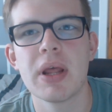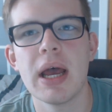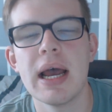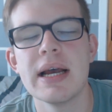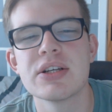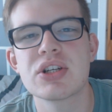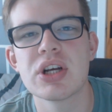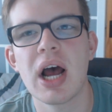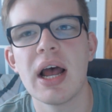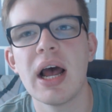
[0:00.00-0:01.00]

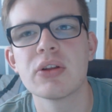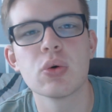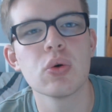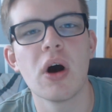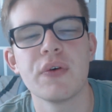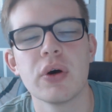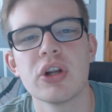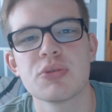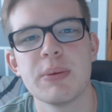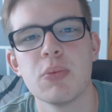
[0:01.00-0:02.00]
I don't know. I feel like
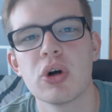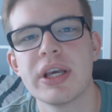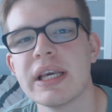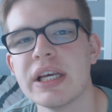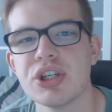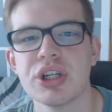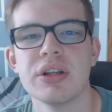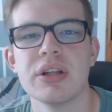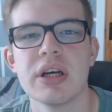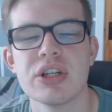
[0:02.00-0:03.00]
there's been more
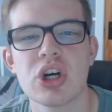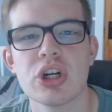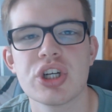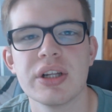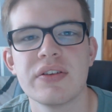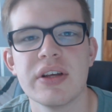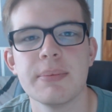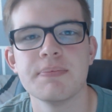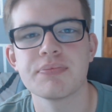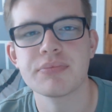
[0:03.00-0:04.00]
cohesion and such in the team.